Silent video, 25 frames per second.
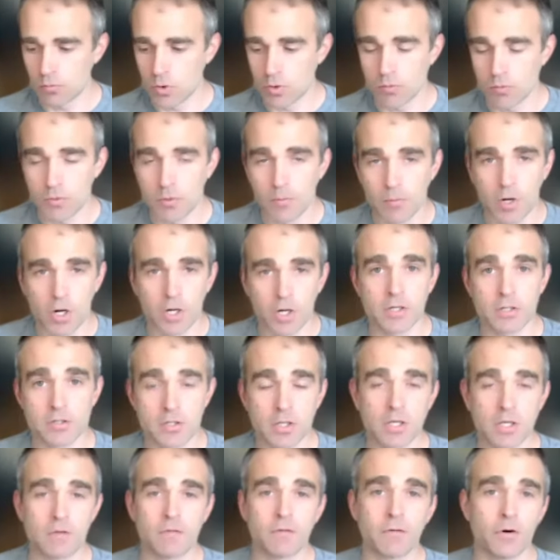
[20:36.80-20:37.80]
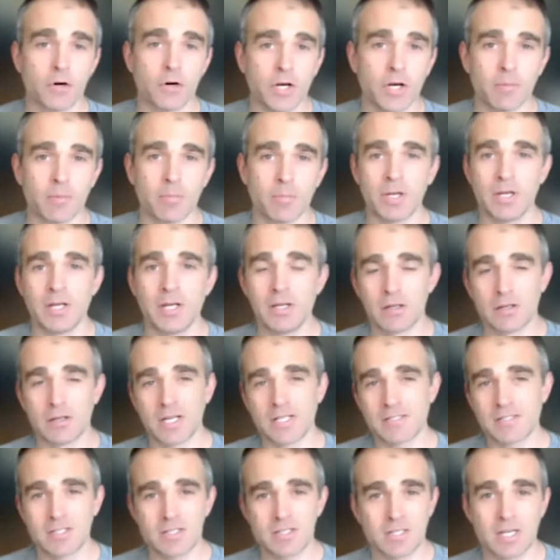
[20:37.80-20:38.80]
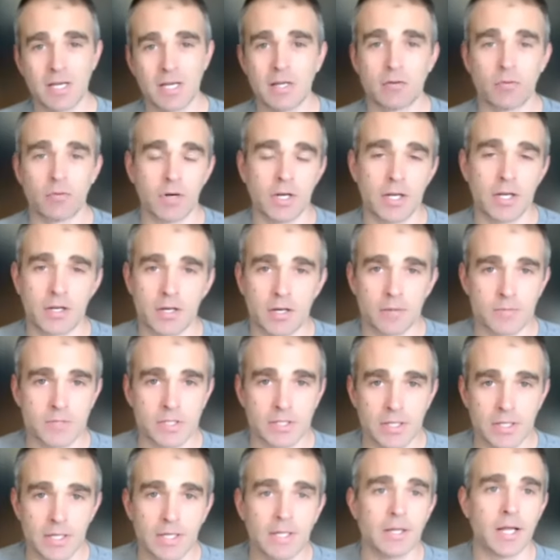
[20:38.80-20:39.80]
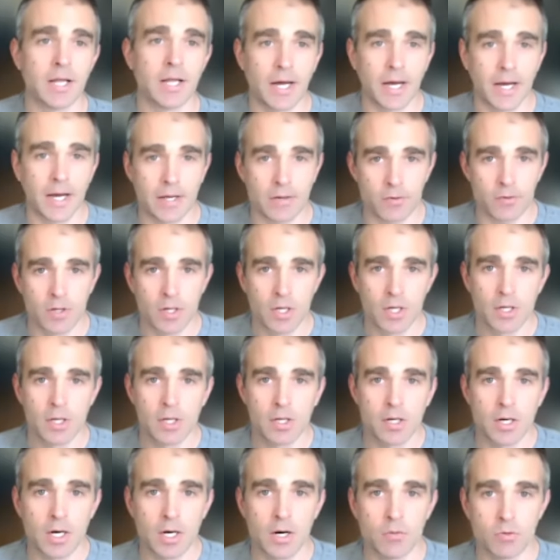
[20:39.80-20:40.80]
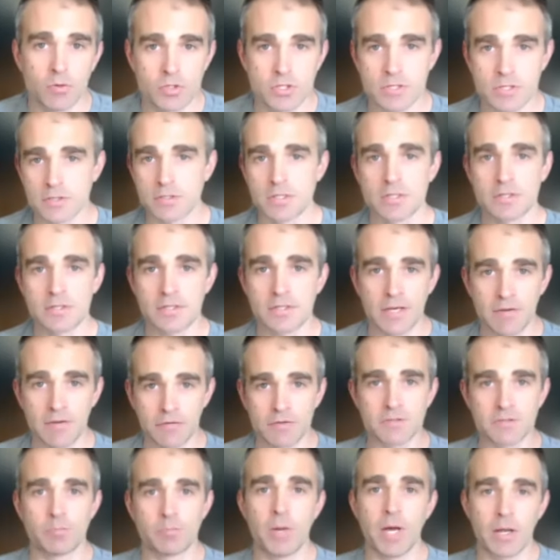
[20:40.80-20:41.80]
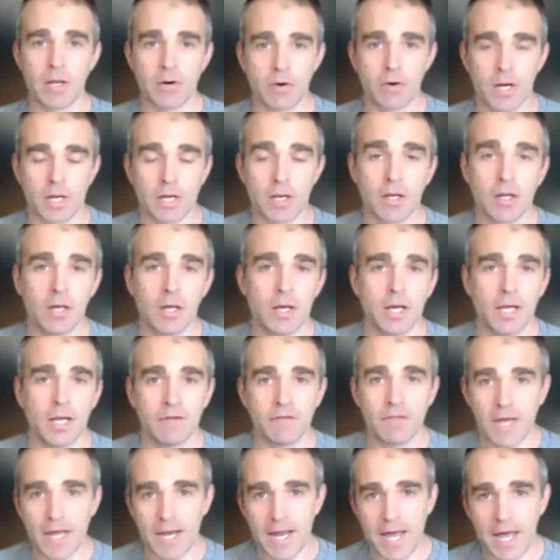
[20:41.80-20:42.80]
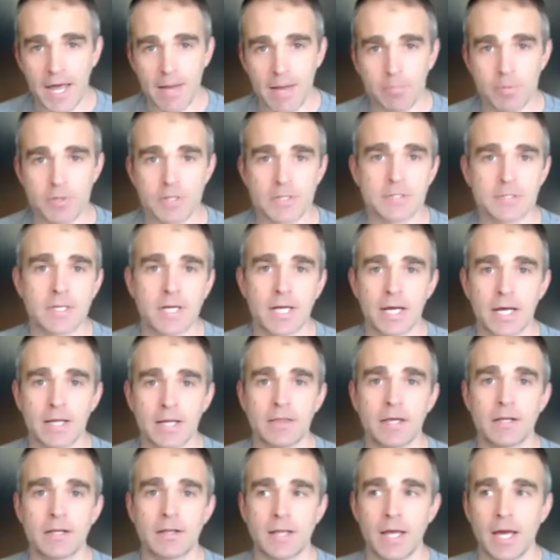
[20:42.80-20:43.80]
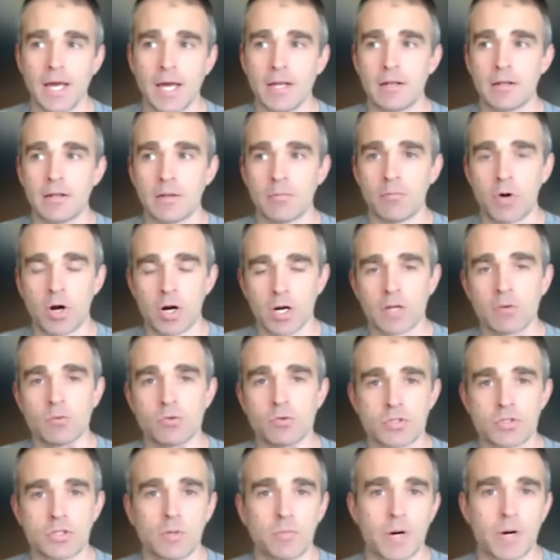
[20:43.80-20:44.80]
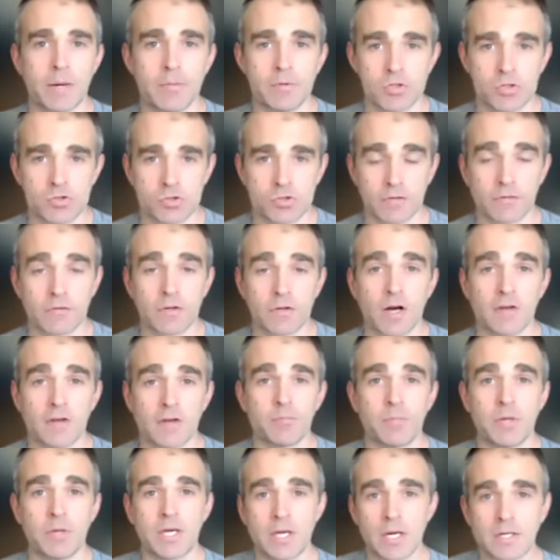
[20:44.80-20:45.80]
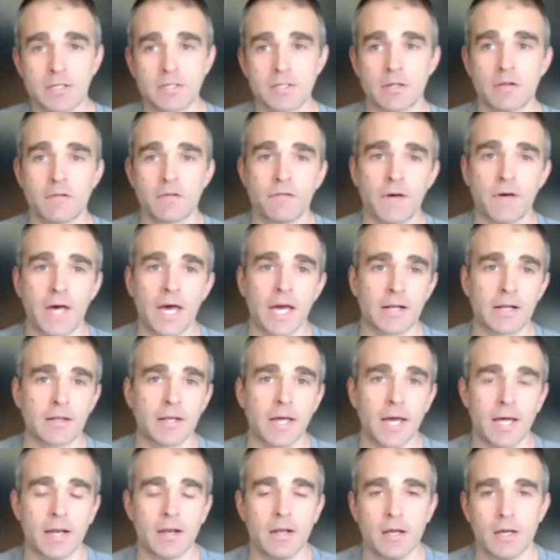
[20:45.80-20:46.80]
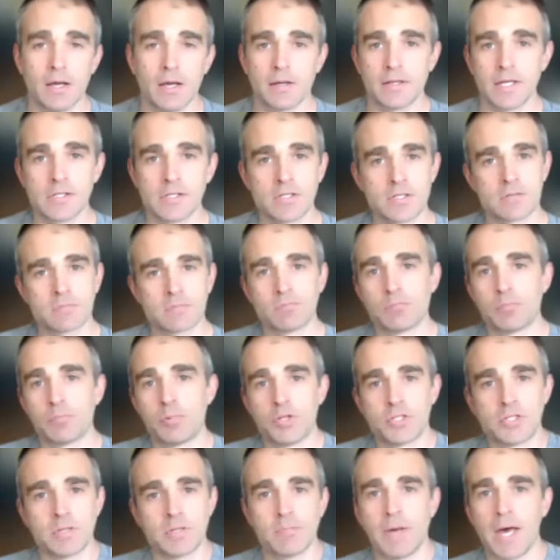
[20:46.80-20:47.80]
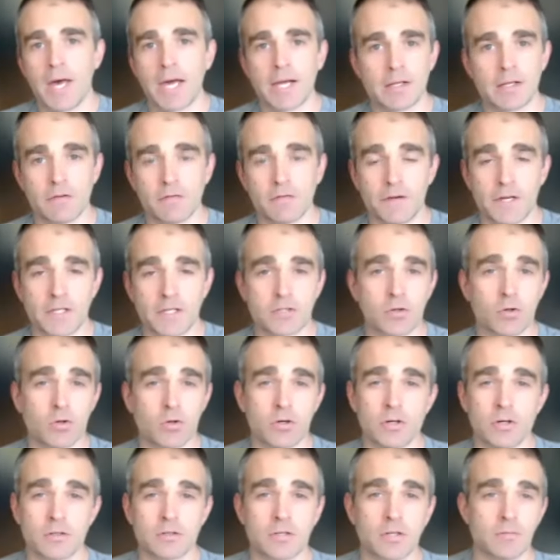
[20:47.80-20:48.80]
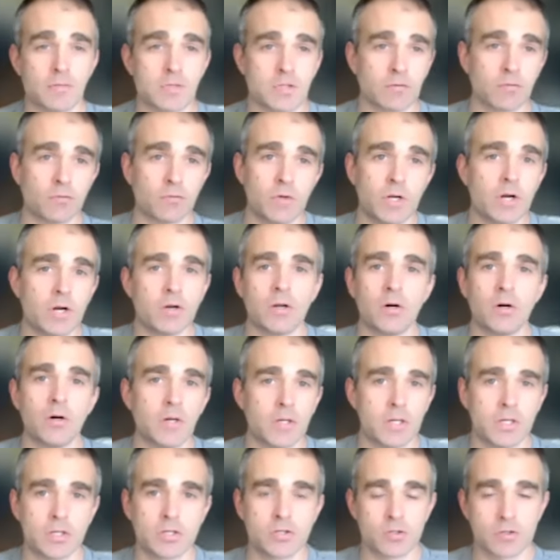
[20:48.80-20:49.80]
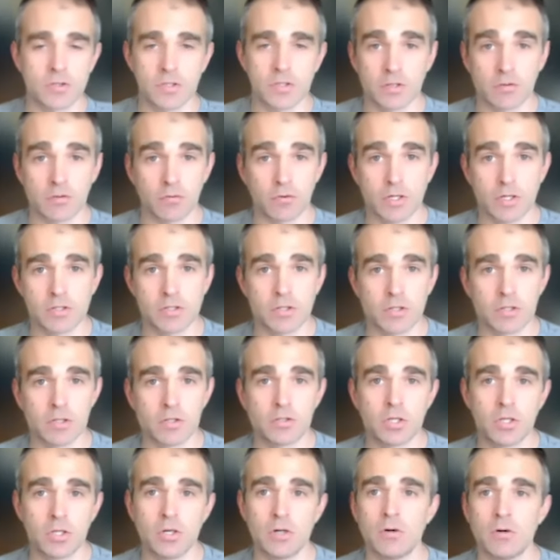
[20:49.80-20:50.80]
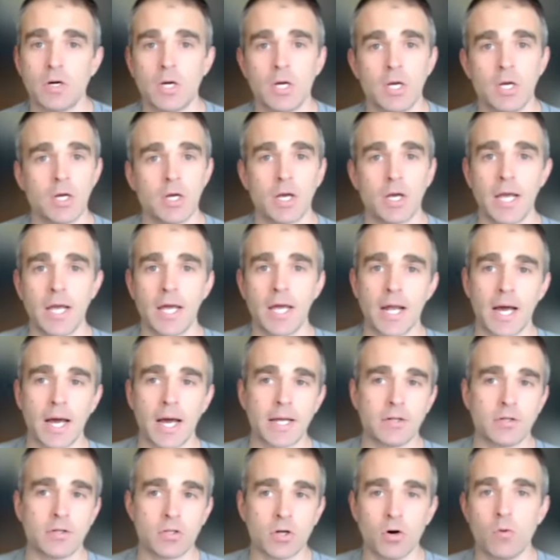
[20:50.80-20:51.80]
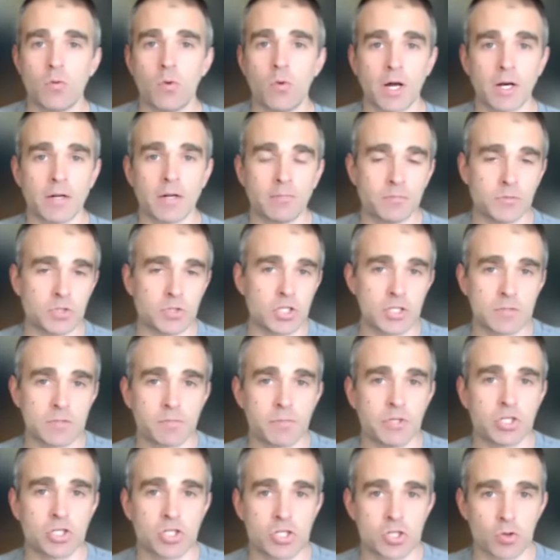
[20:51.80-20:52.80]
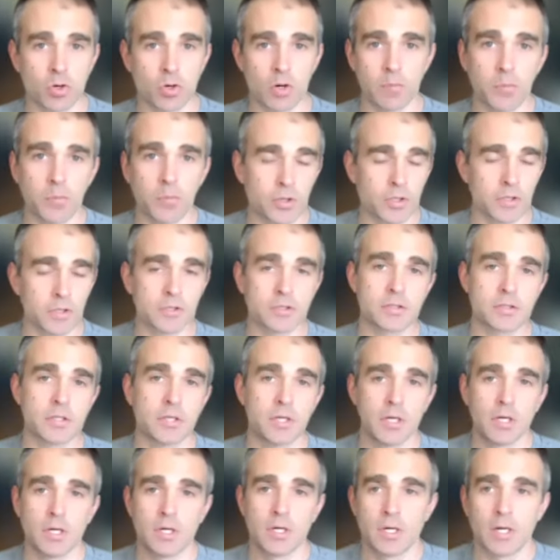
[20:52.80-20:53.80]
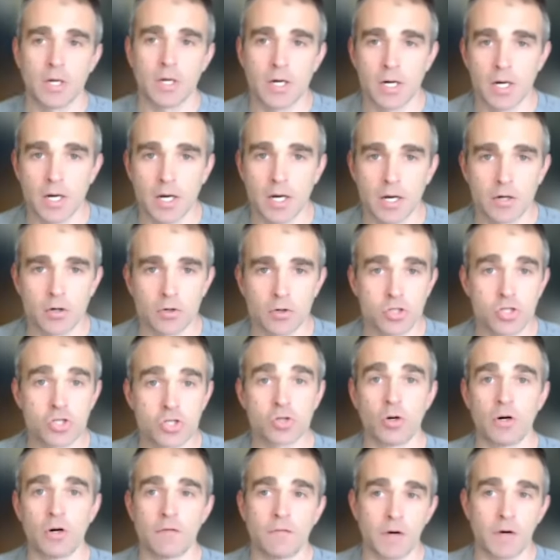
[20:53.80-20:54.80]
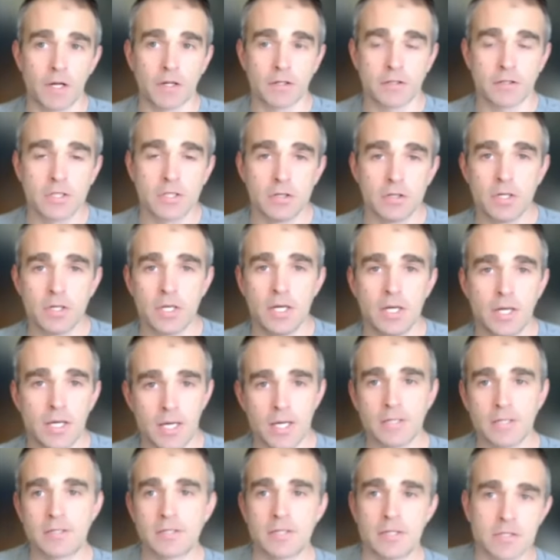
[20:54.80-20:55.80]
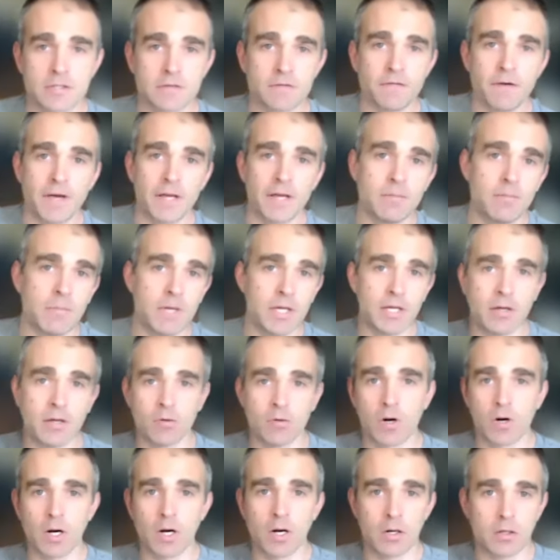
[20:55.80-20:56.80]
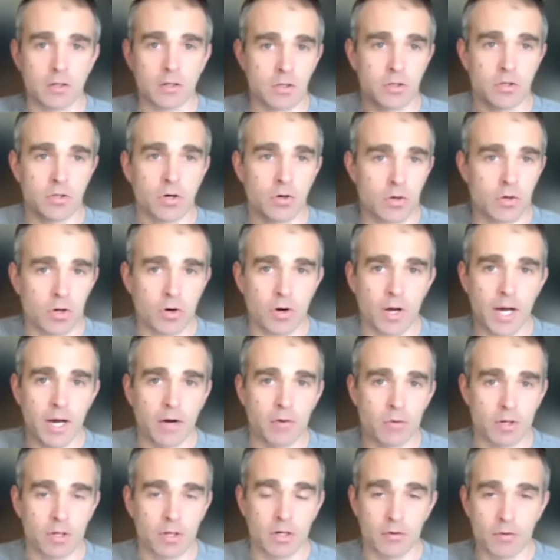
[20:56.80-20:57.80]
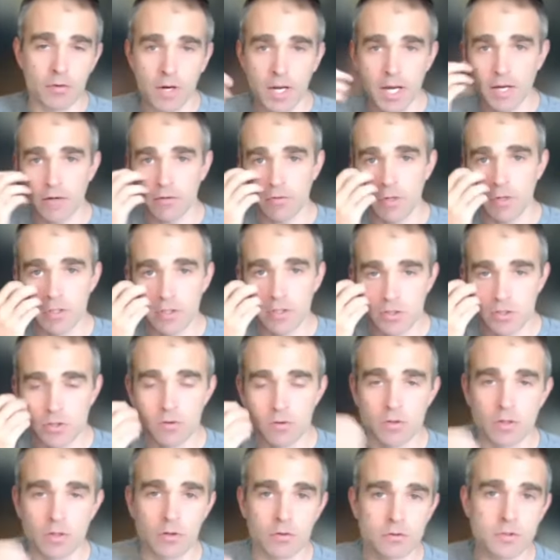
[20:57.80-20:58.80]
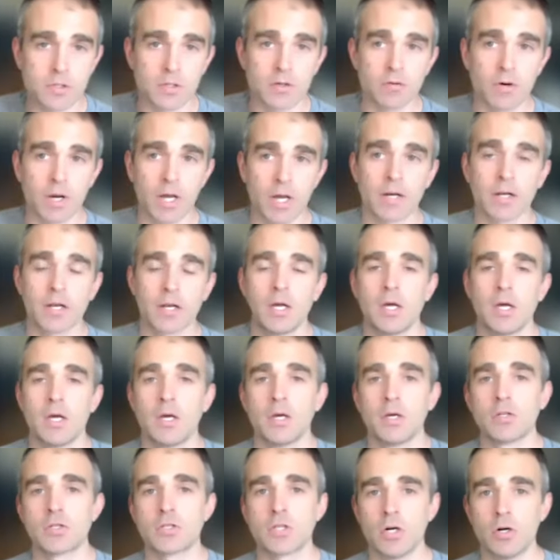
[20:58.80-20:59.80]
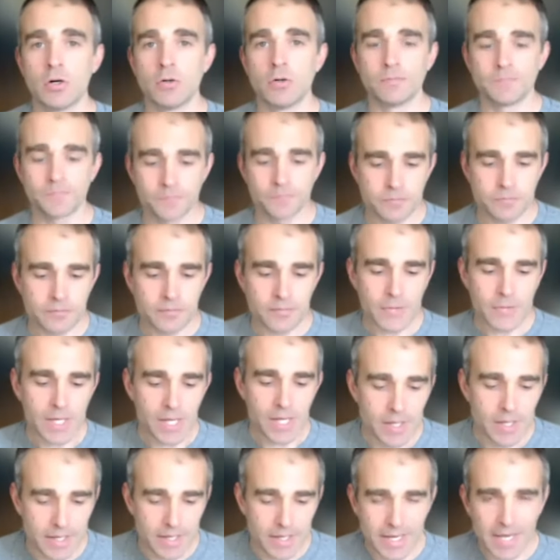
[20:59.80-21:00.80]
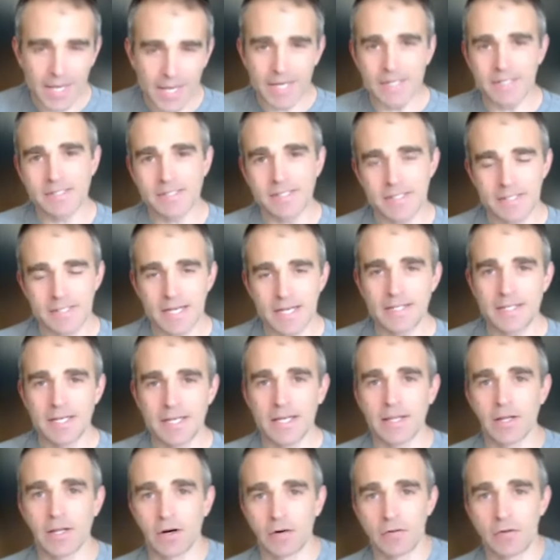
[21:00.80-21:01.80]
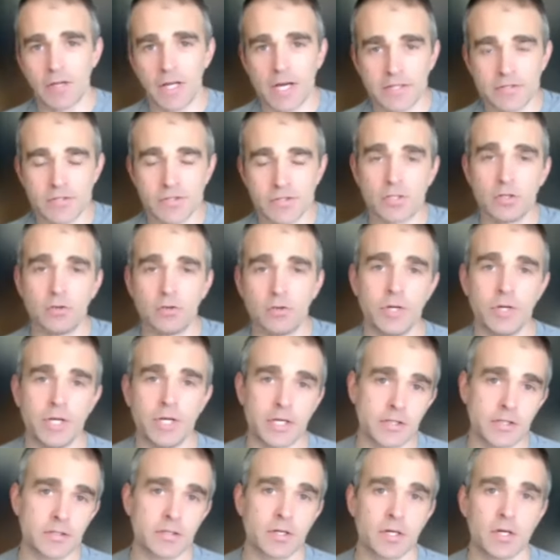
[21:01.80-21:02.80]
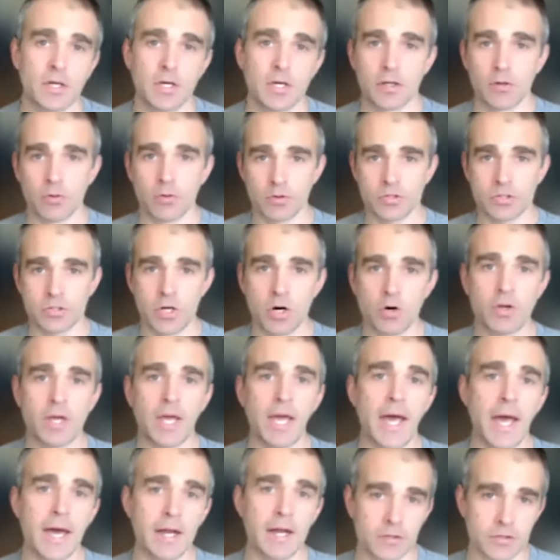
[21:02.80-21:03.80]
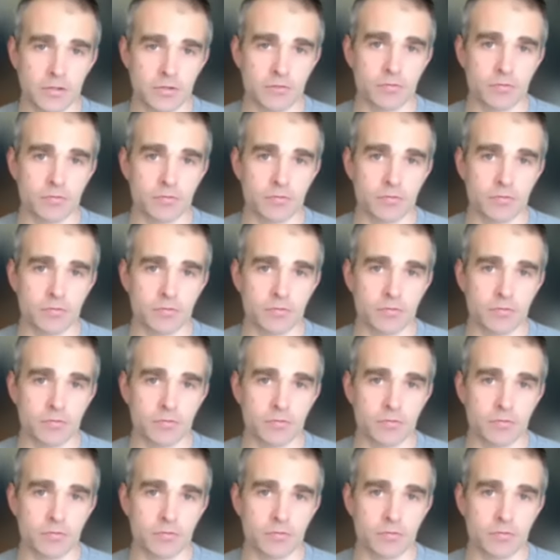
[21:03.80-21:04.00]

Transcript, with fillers: the market is looking for here, but let's just say the reading comes in line, which is the safest bet, right? And if that happens, then I think that the market will still probably drift off because of the fact that that just puts it back in the Fed's court in terms of we don't know what interest rates are going to do, and I don't want to just be short puts or short volatility into this Fed meeting where you don't know how we're going to react, right? You don't know what's going to react. So again, it's this idea that over the last 2 weeks, there was no catalyst